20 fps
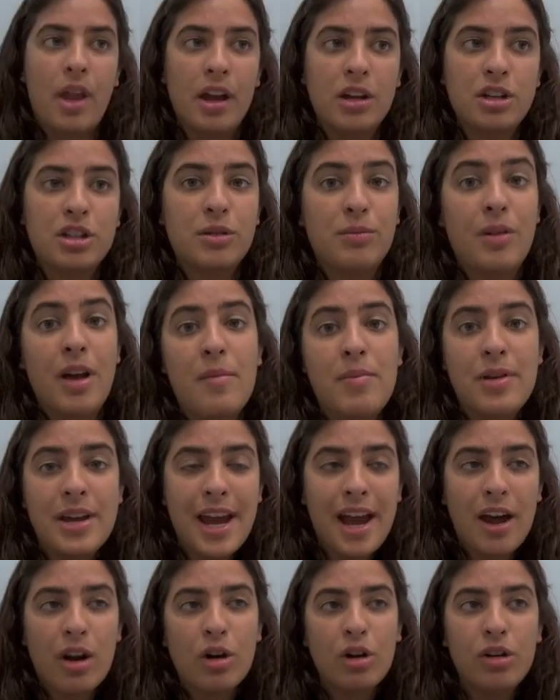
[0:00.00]
I used to play
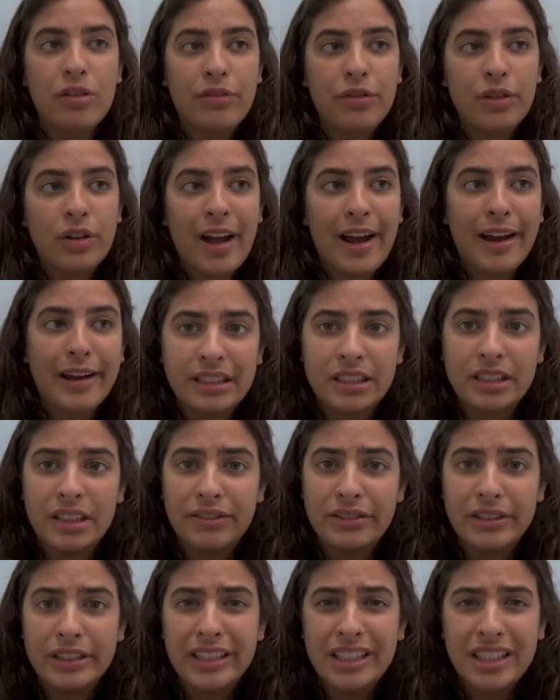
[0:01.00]
piano for like
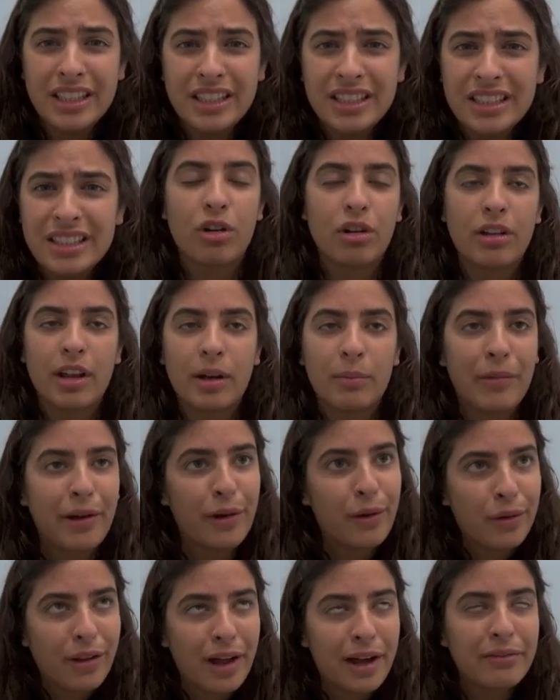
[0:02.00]
11 years, like my
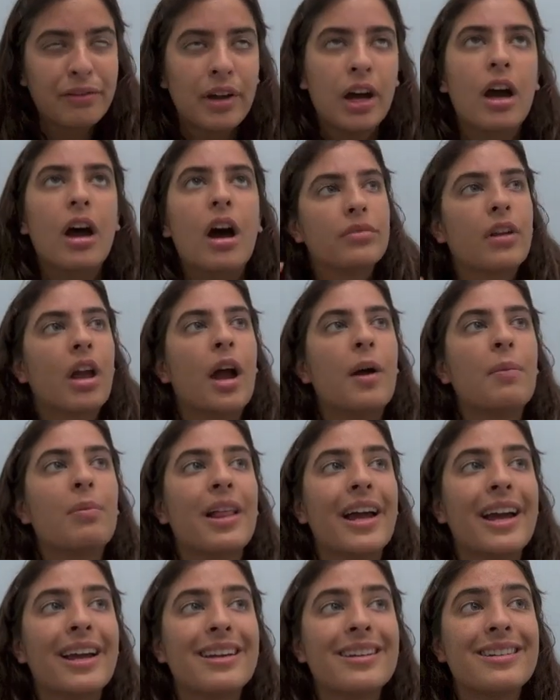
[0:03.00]
whole life. I
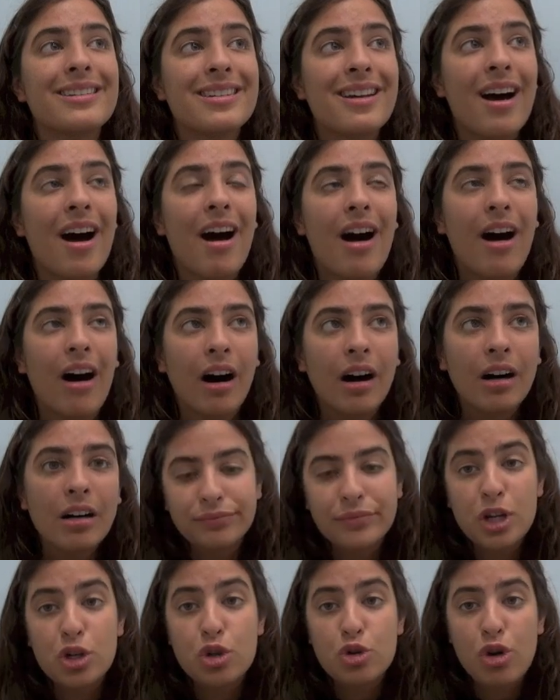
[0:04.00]
play guitar,
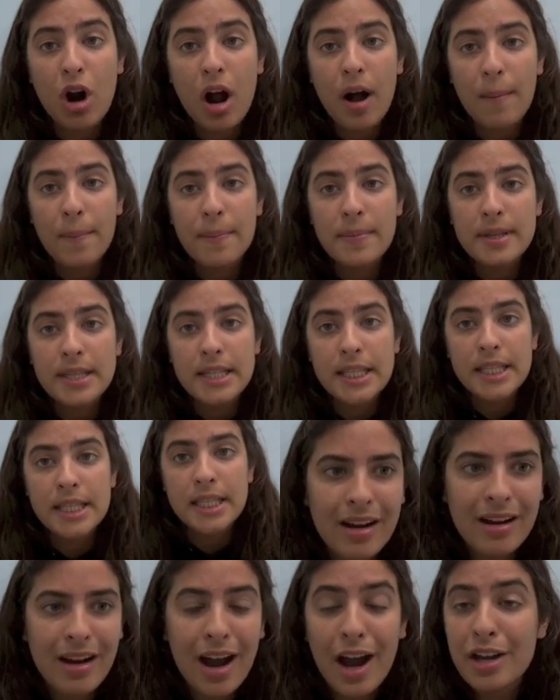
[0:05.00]

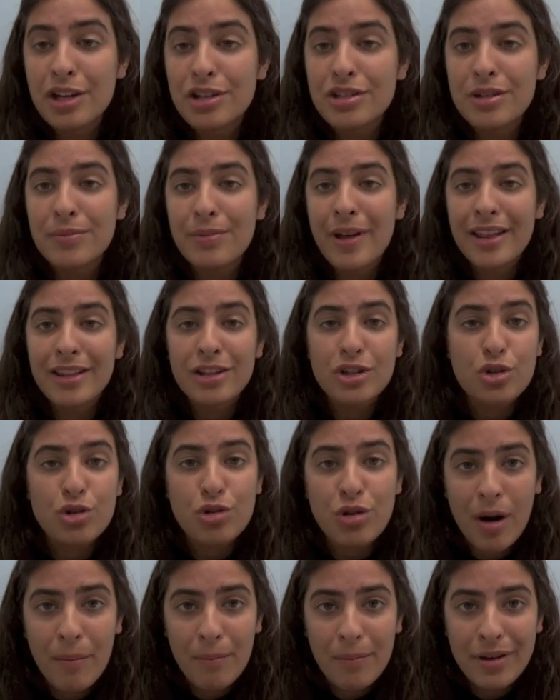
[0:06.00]
drums. I used to play the
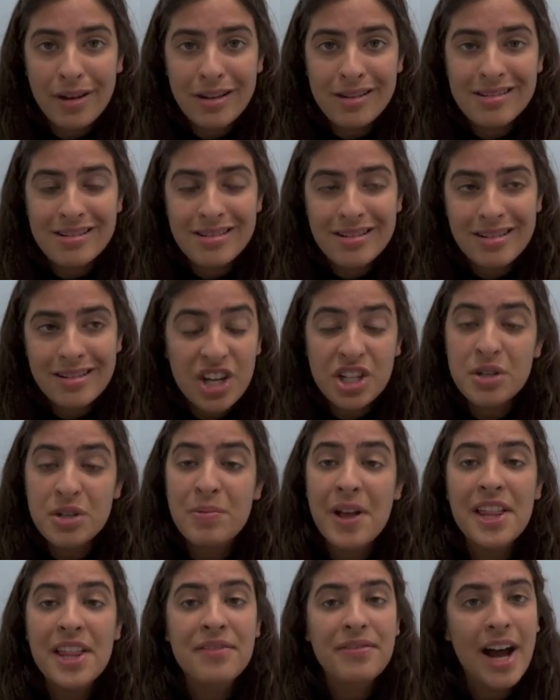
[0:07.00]
trumpet. I used to
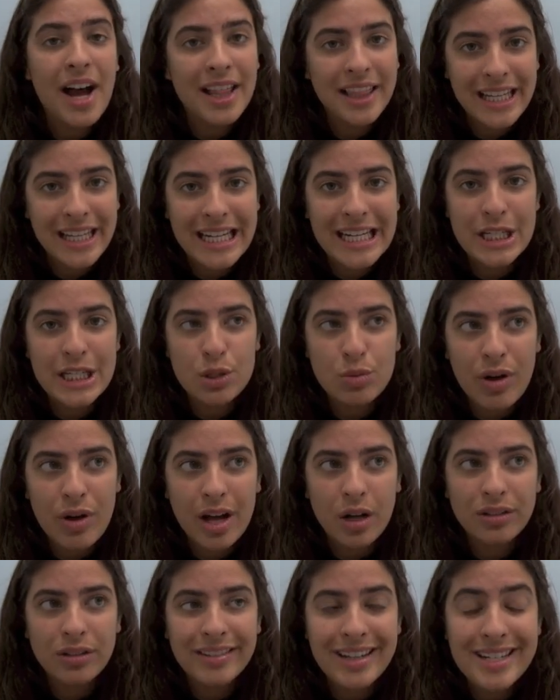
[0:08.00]
play the violin as
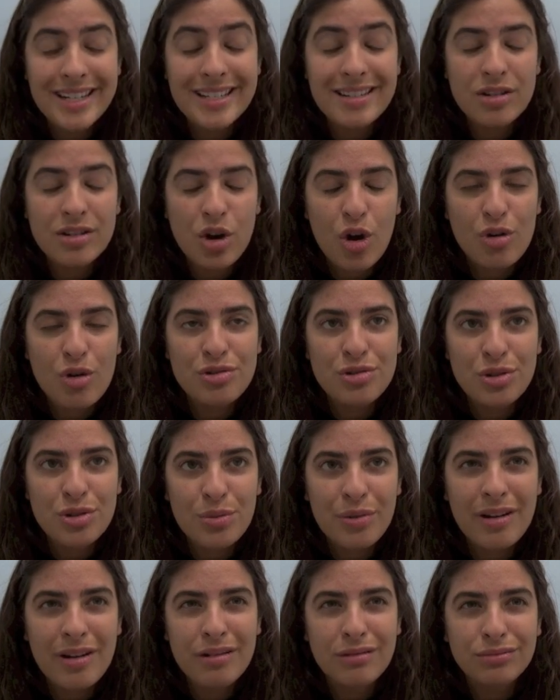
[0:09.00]
well. That didn't go
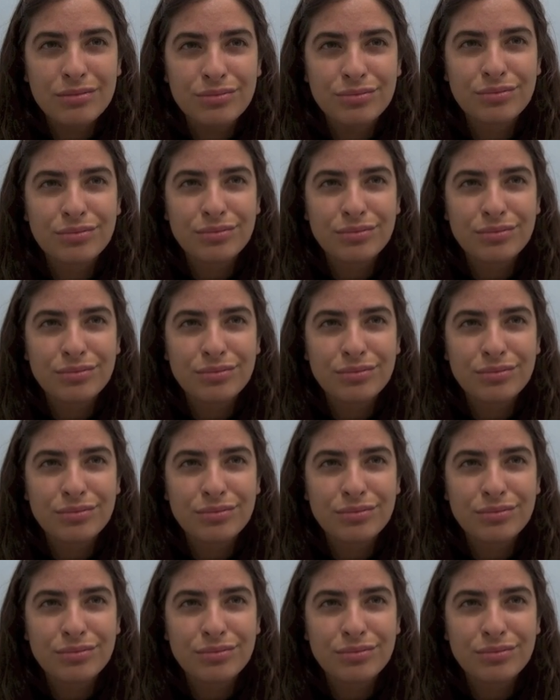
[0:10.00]
too well.